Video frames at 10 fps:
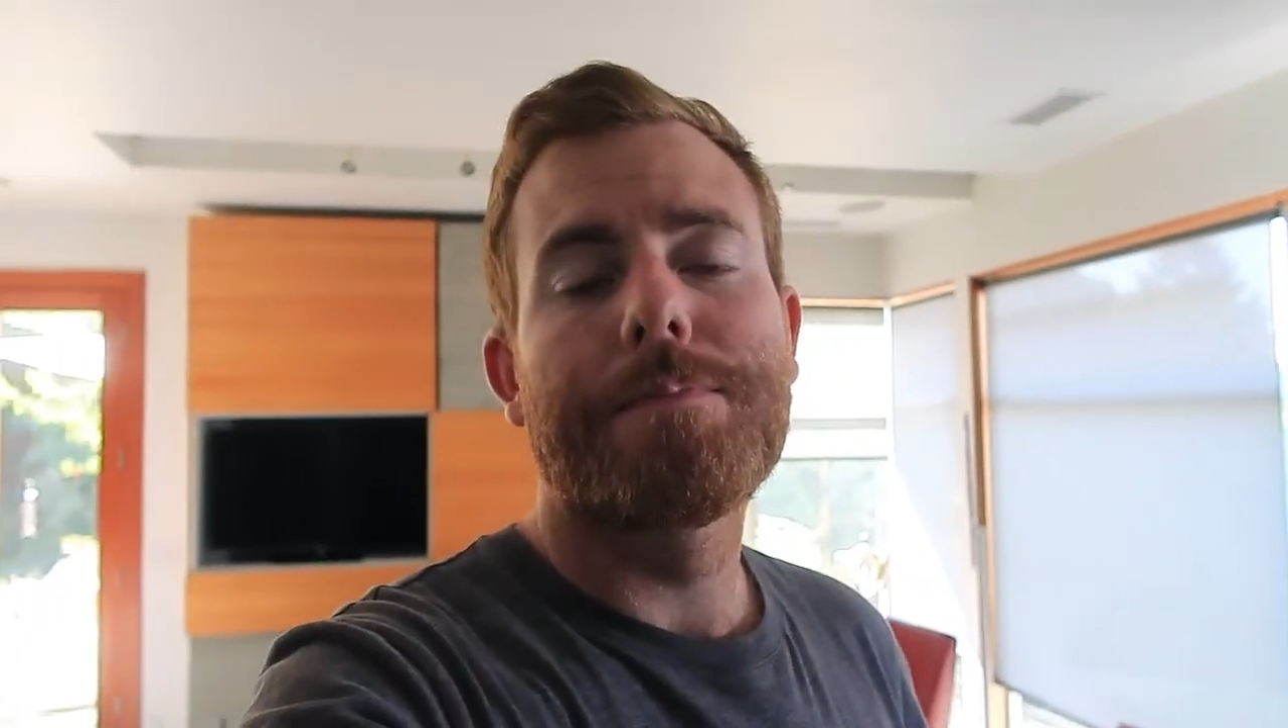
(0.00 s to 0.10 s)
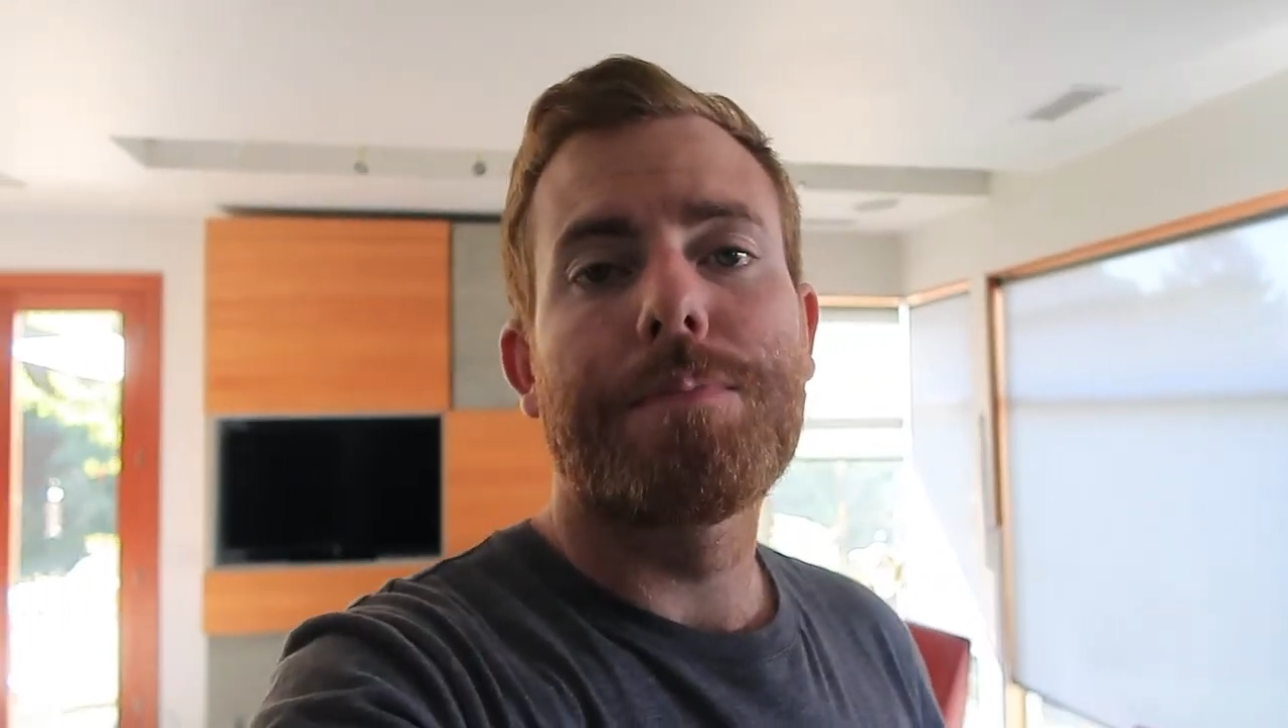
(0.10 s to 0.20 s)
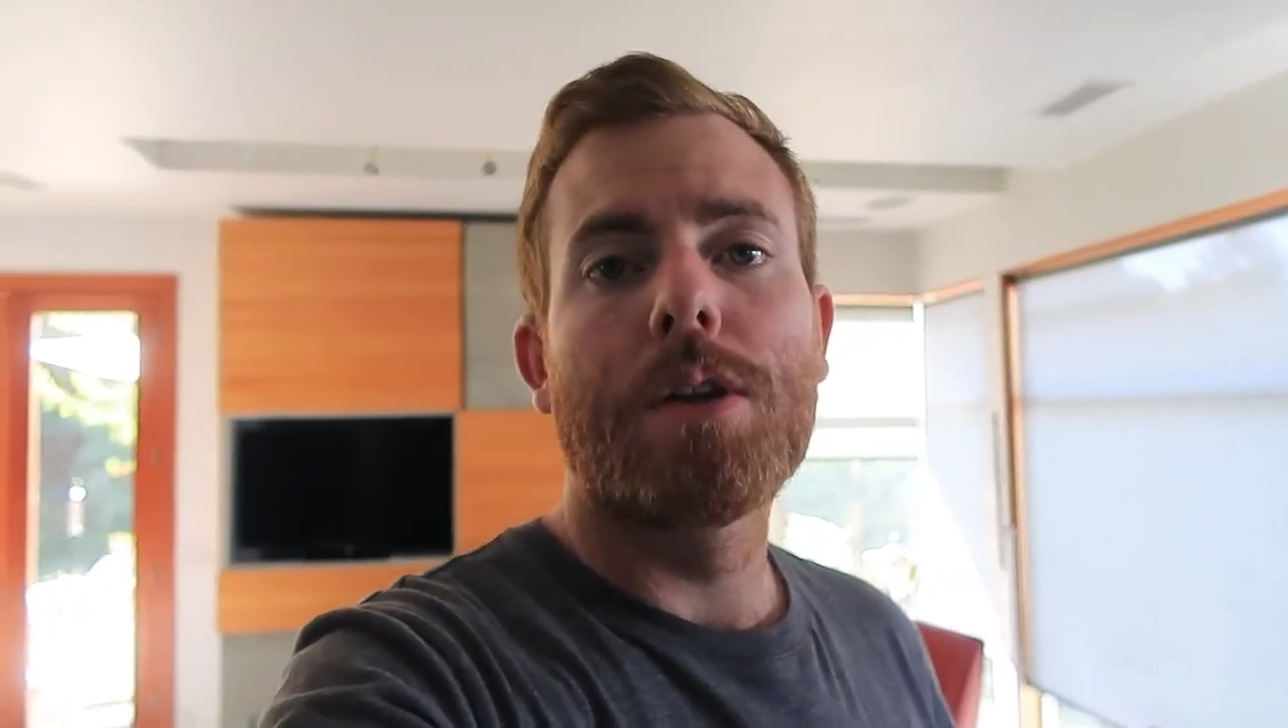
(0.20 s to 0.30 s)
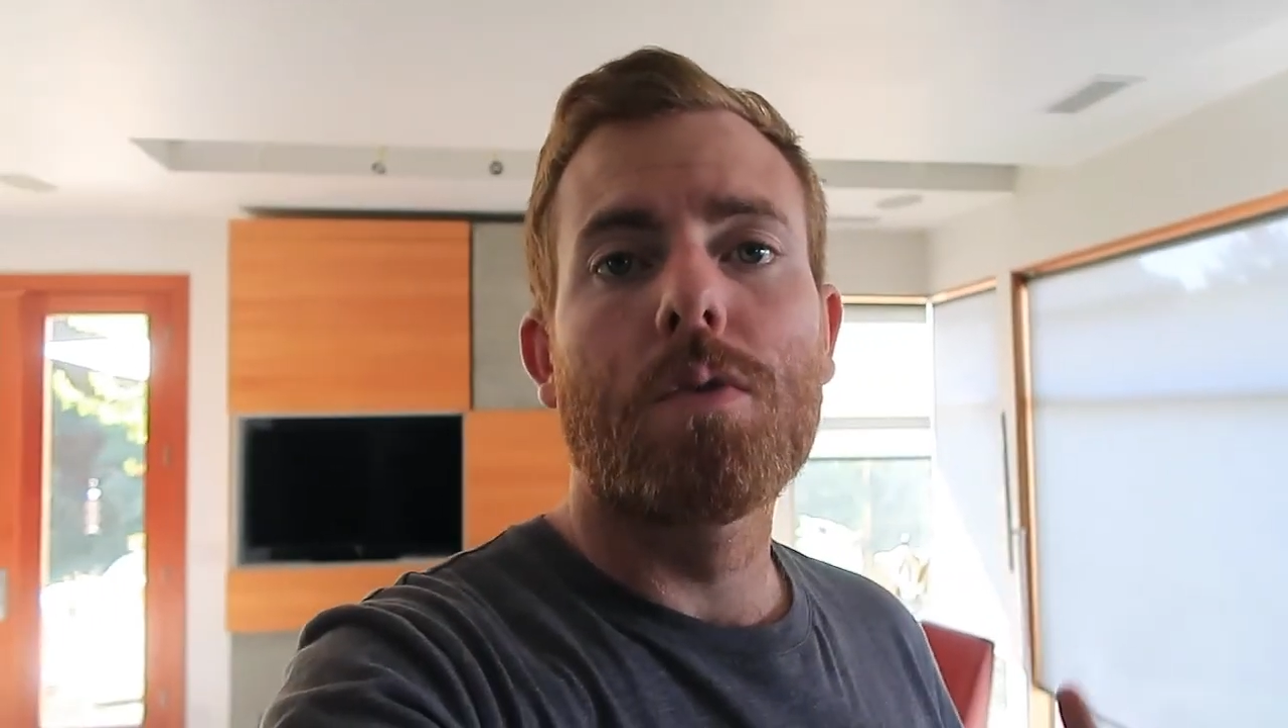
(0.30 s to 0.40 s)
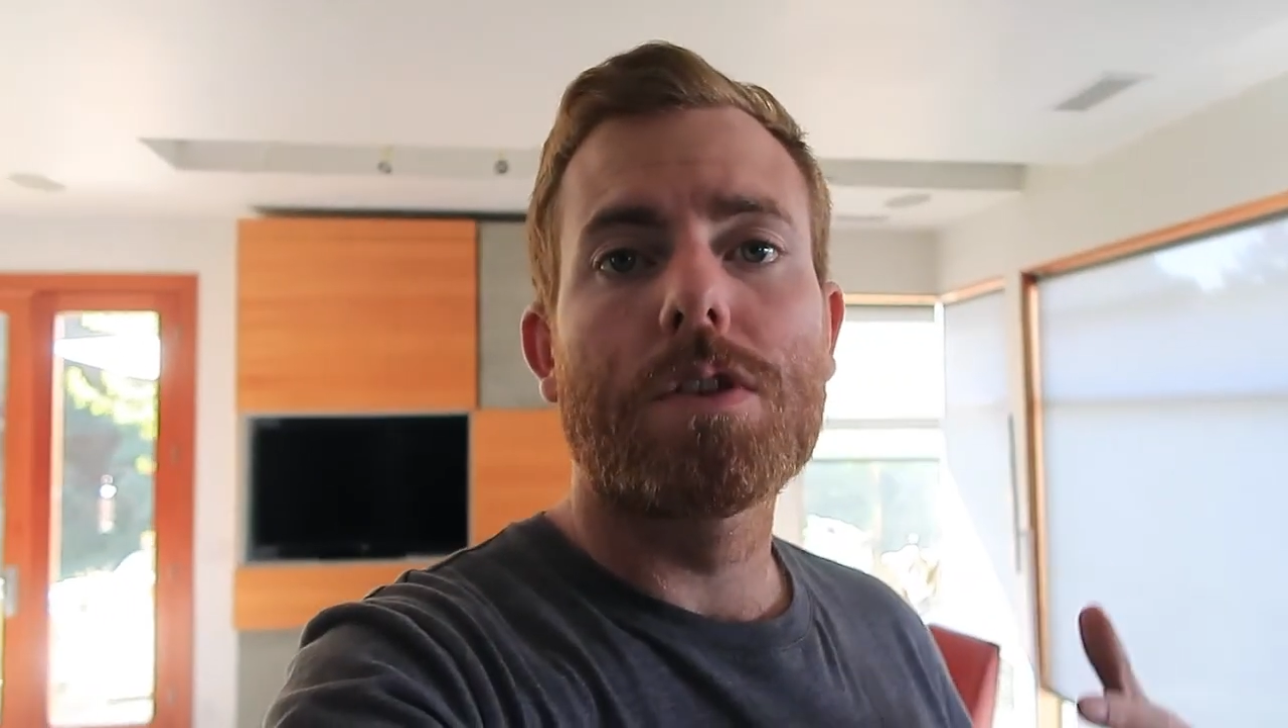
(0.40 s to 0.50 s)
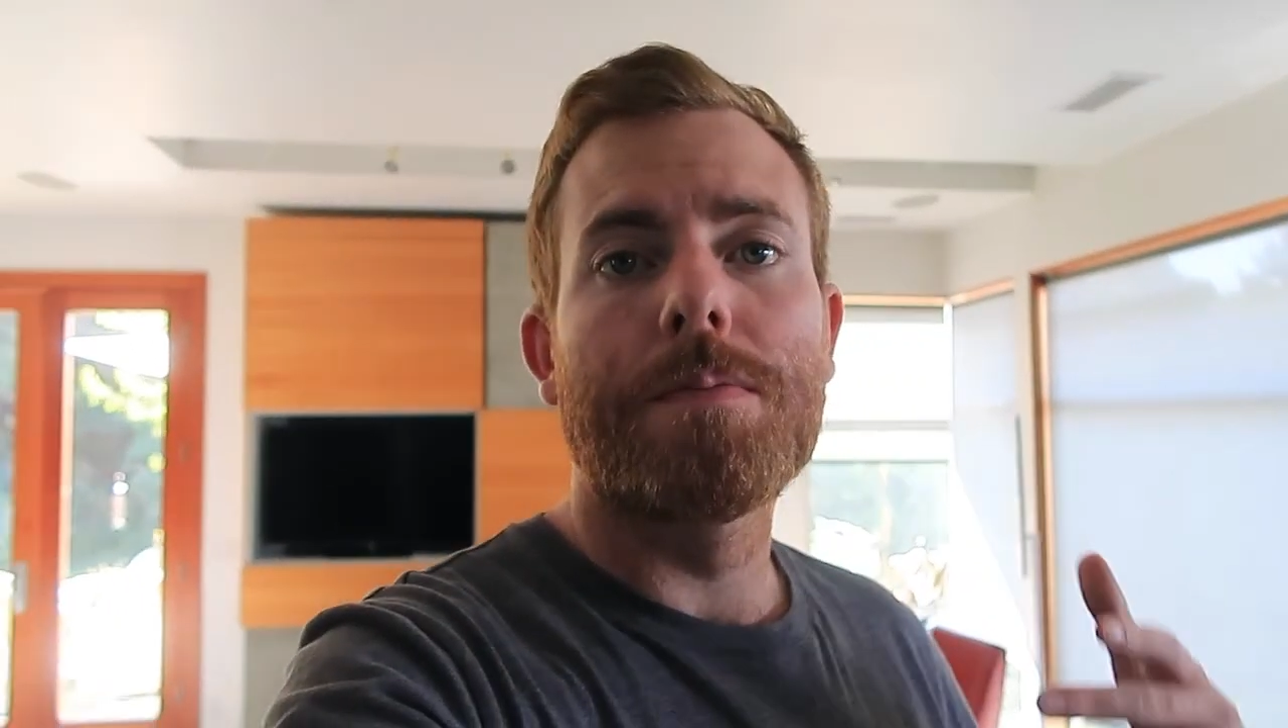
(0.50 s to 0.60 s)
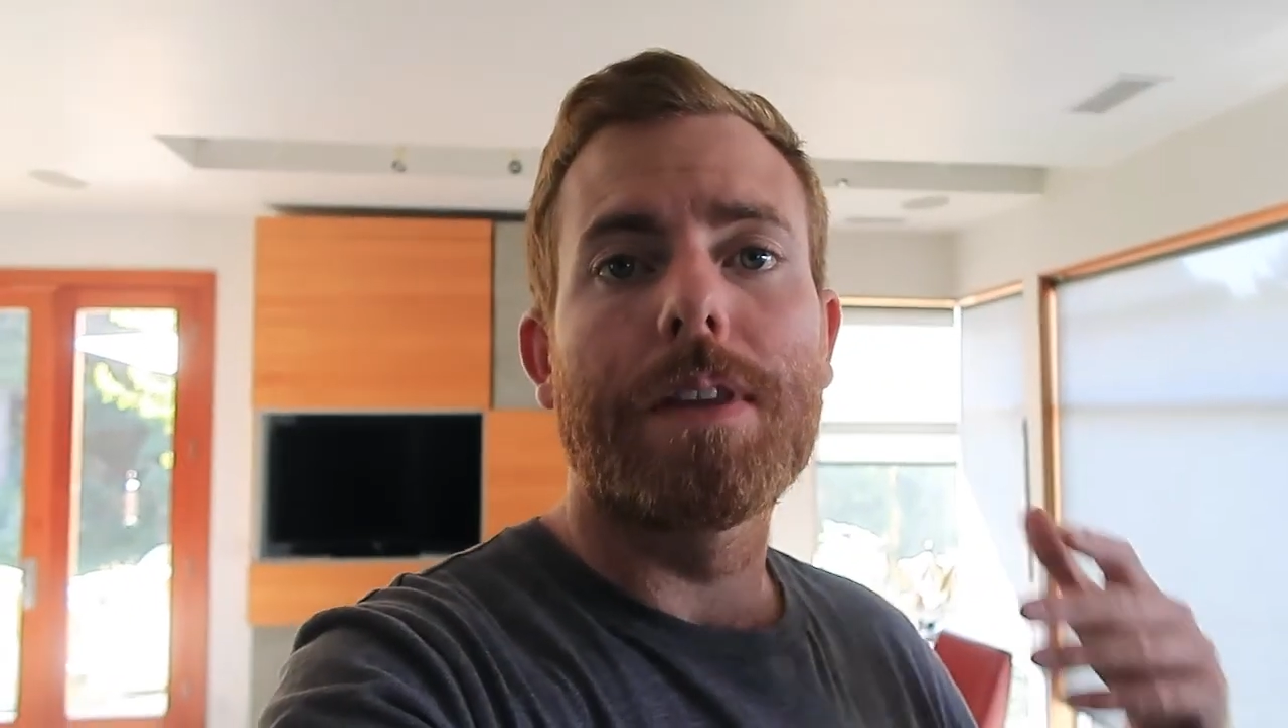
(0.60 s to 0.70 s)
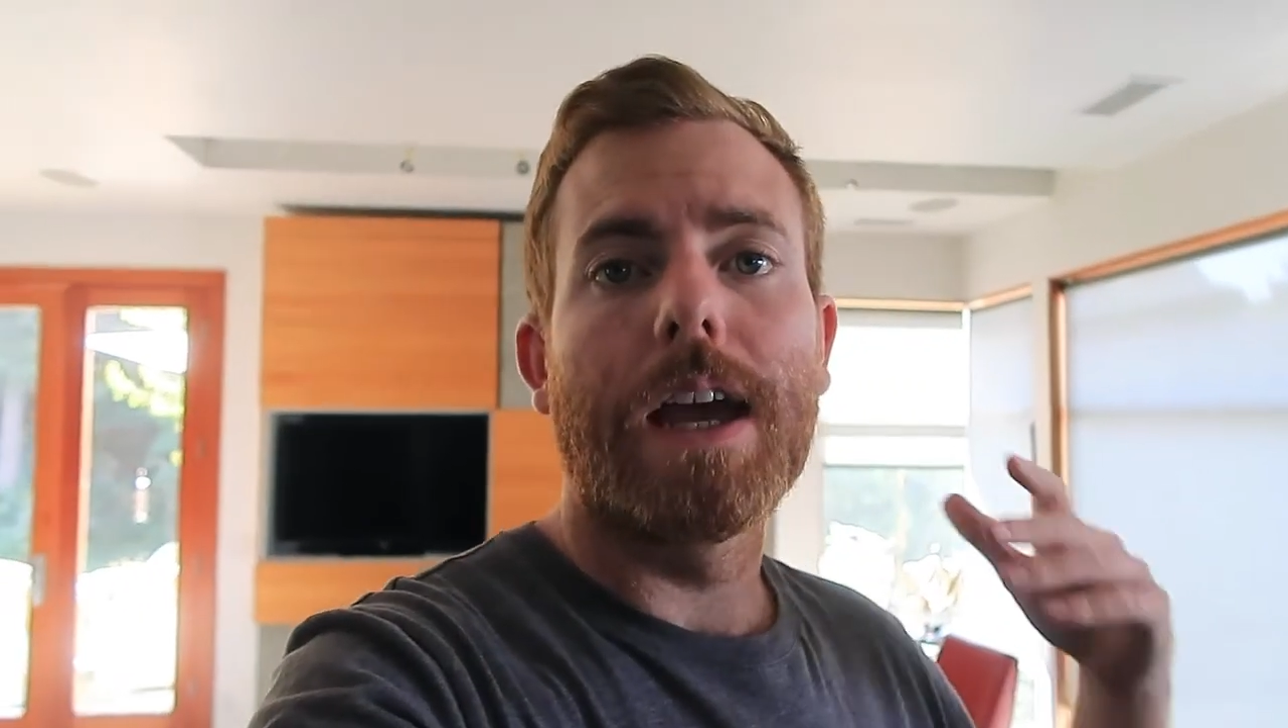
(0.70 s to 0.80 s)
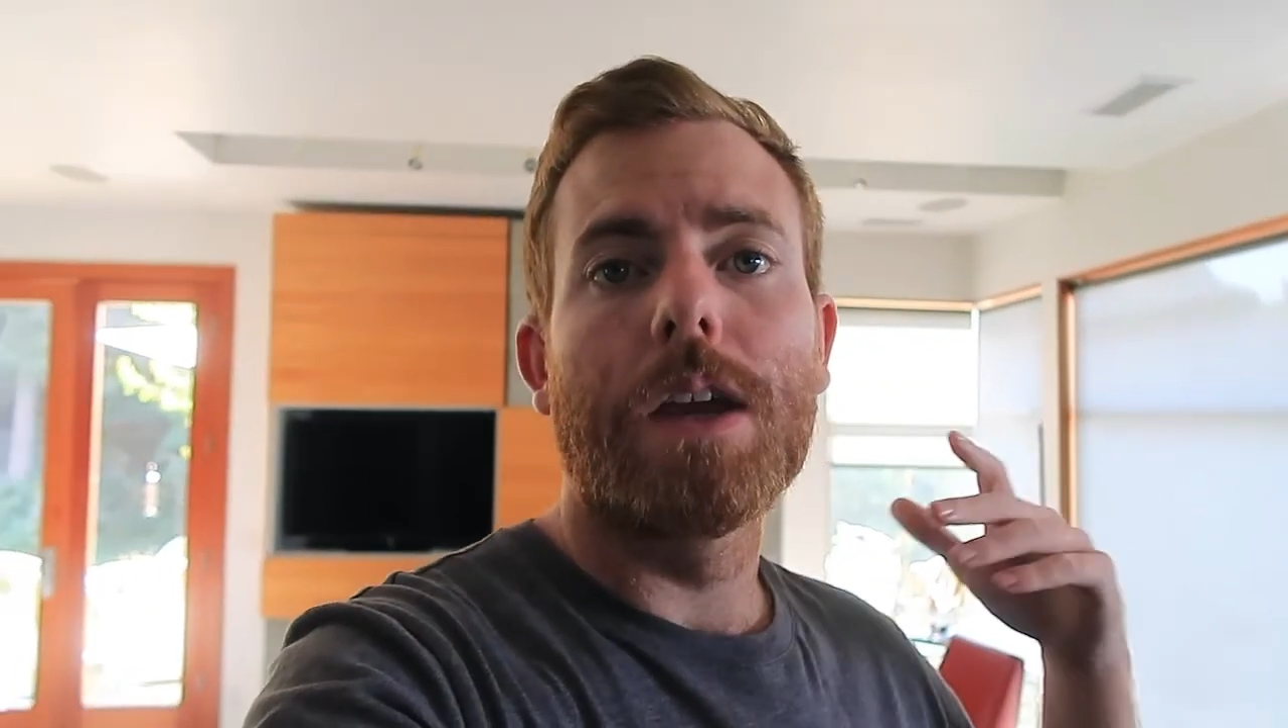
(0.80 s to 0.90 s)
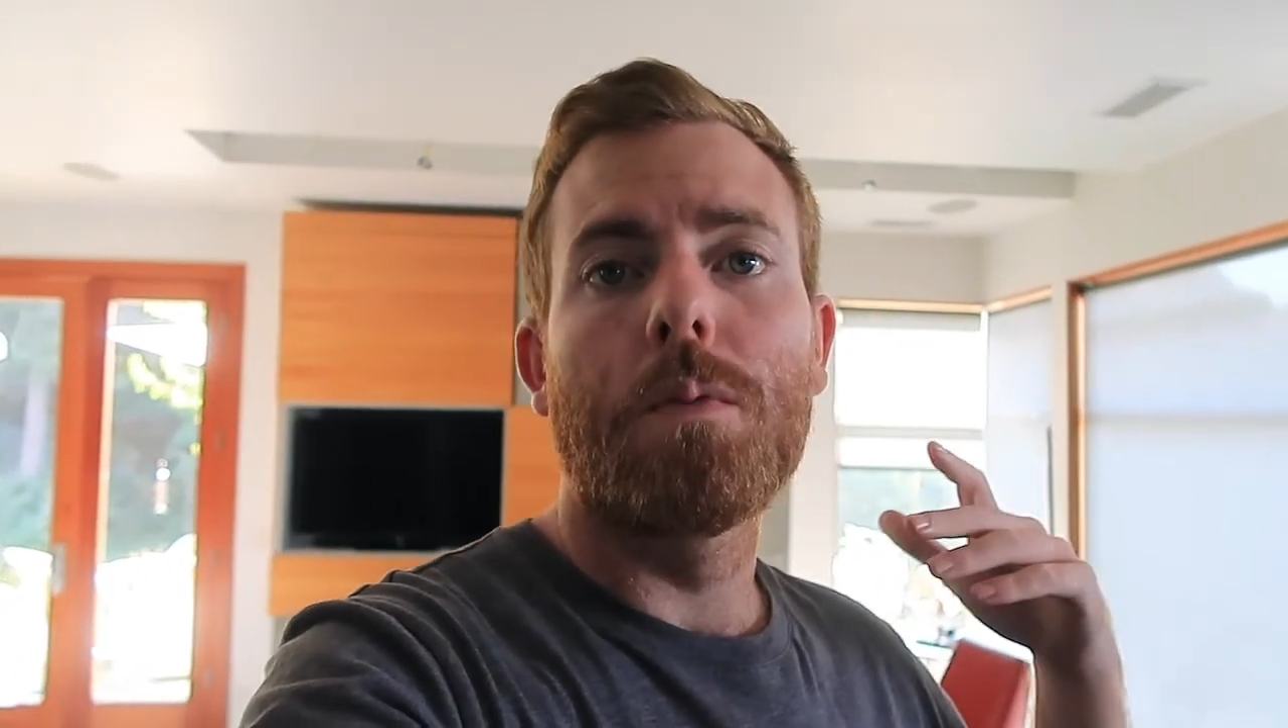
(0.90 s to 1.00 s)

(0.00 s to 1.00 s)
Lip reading: Been an awesome day